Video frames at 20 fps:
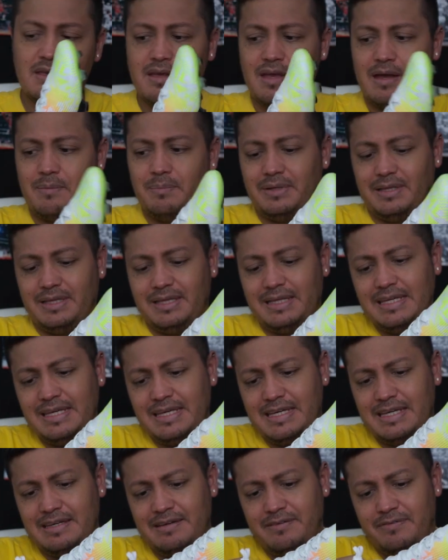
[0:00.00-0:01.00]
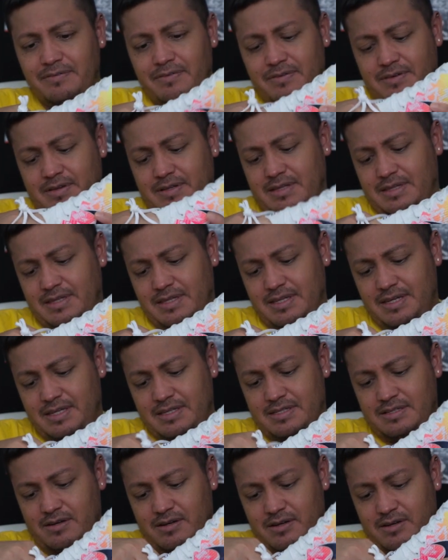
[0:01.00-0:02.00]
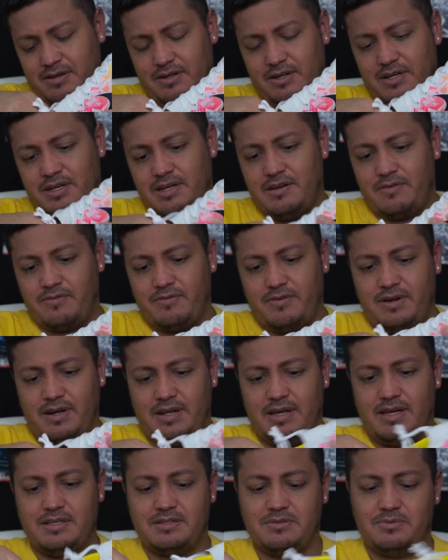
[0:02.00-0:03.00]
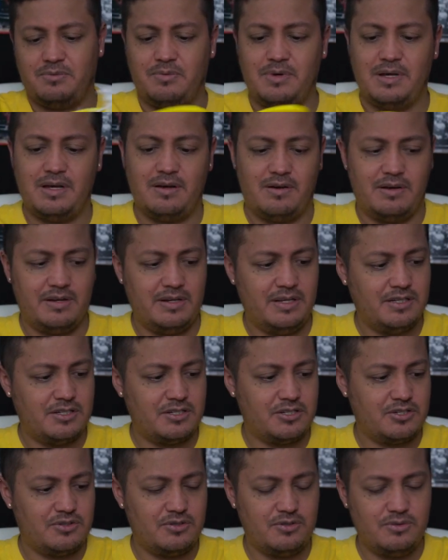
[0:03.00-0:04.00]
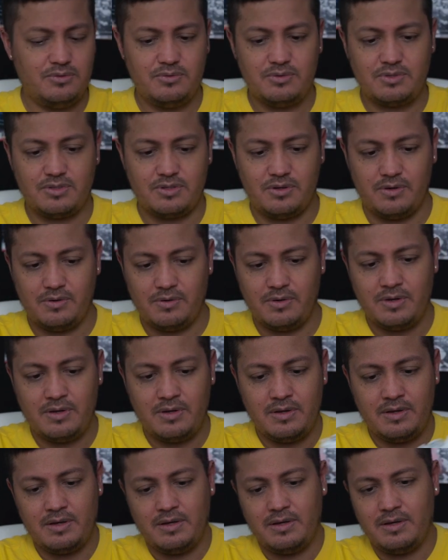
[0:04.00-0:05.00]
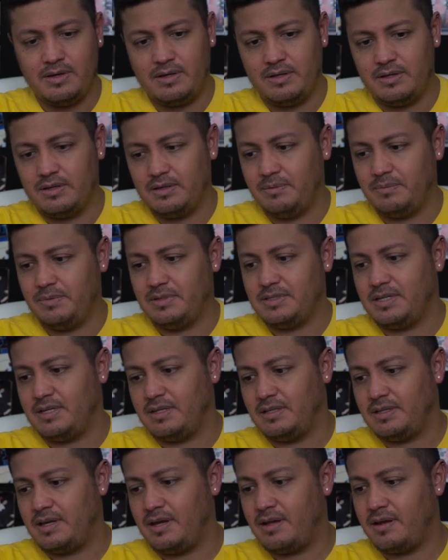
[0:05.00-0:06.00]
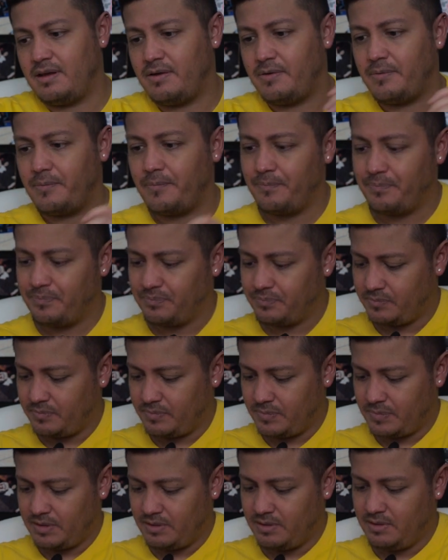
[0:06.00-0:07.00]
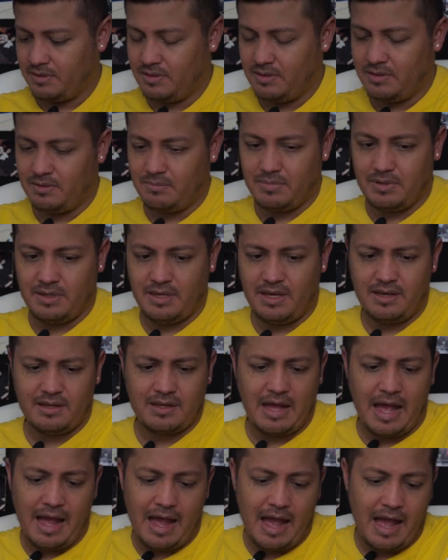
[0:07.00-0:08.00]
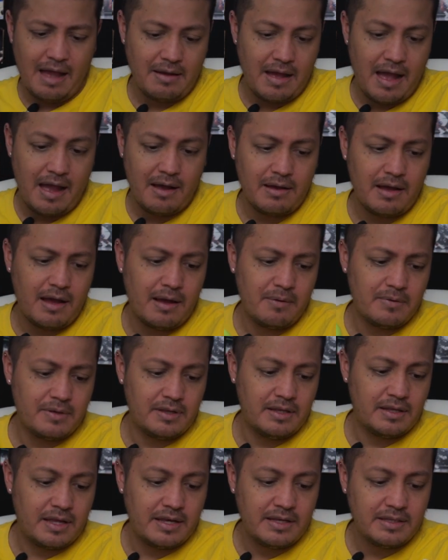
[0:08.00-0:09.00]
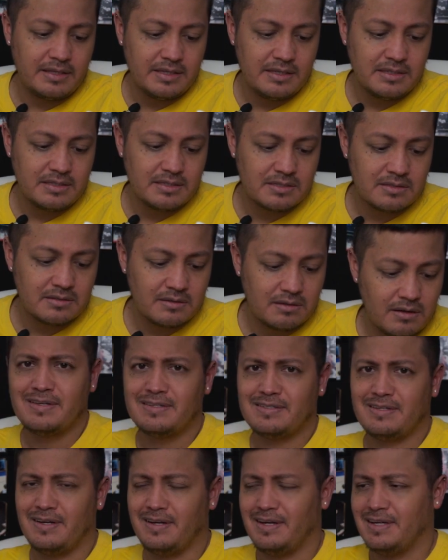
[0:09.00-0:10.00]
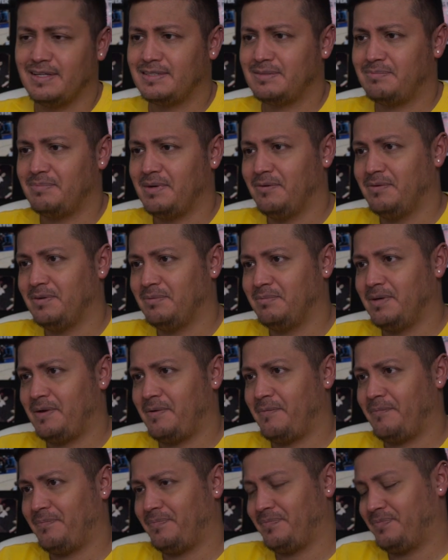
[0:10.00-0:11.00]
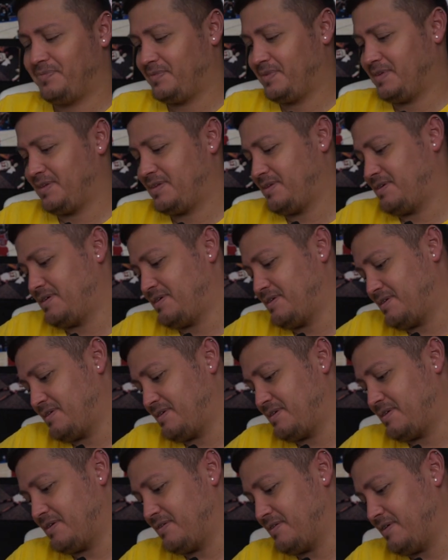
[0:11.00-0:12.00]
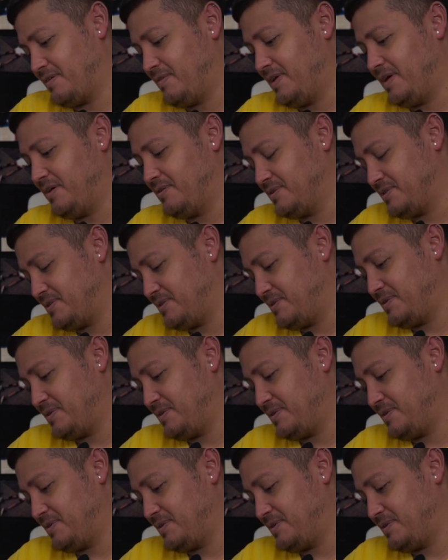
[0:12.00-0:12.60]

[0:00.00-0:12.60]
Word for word: I believe these are different as well on each shoe. So let me take that out. But yeah, I, I, I really like these. Oh, sorry guys, bear with me. I don't have nails.